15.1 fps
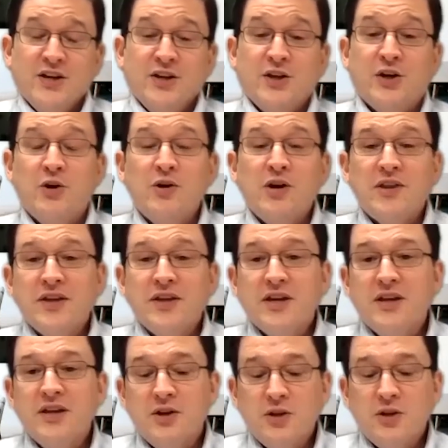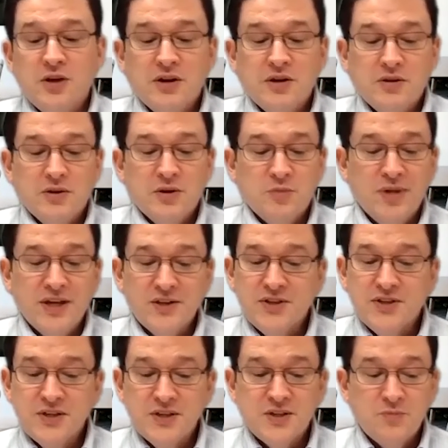I think, the biggest
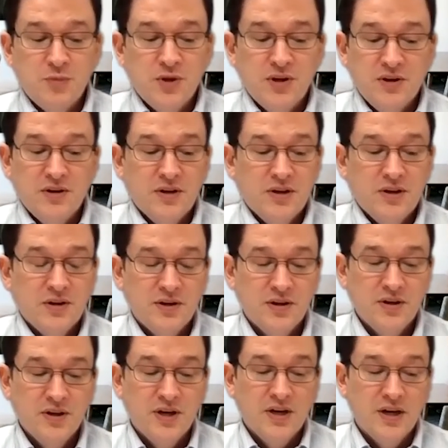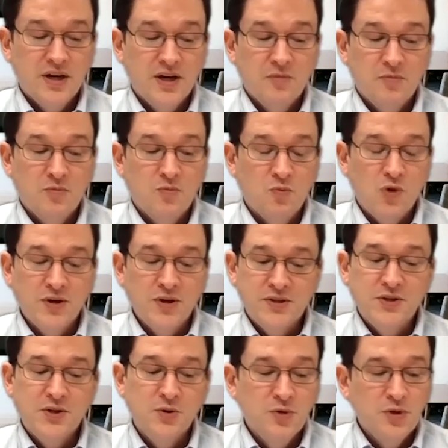things have been what to
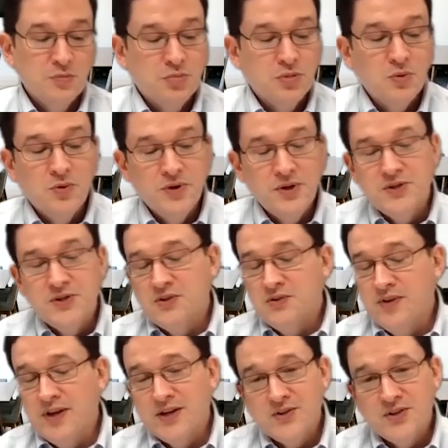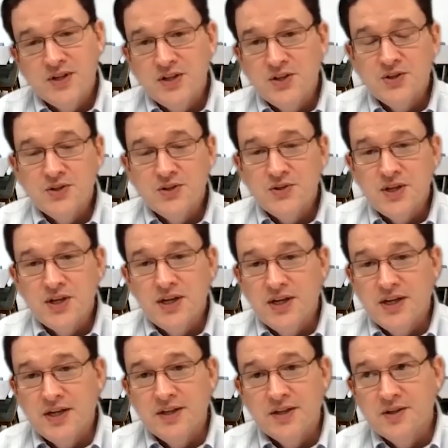do with employees and the vaccinations
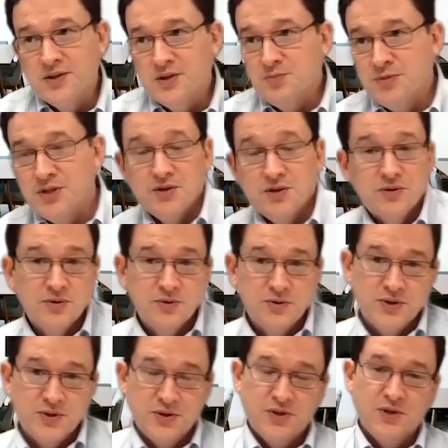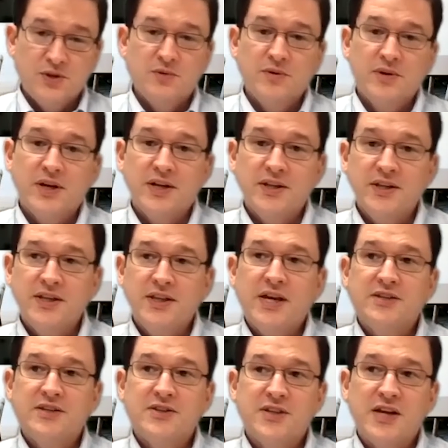and this materials issue. And I think
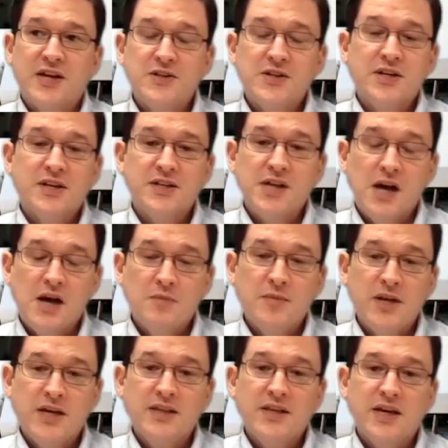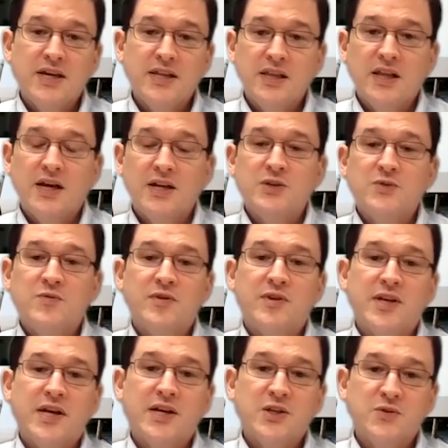that's going to dominate the headlines for
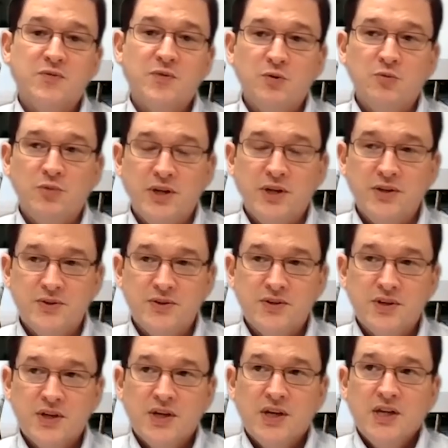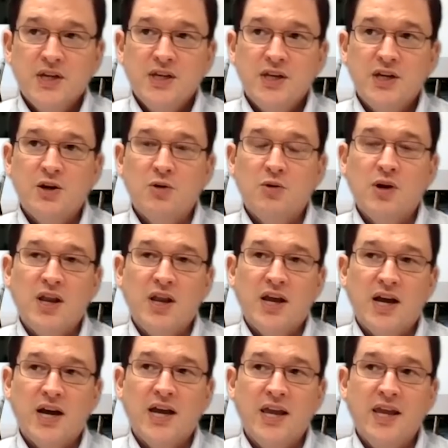the next few weeks.
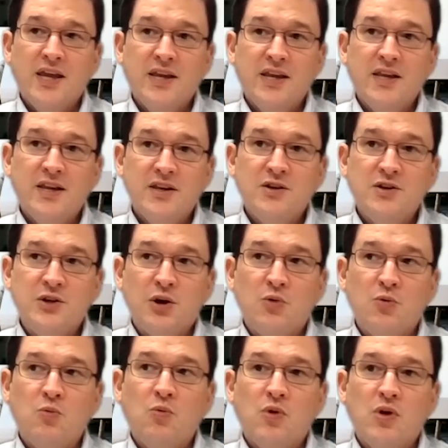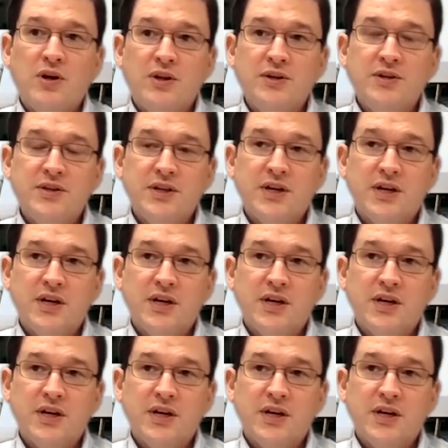I don't want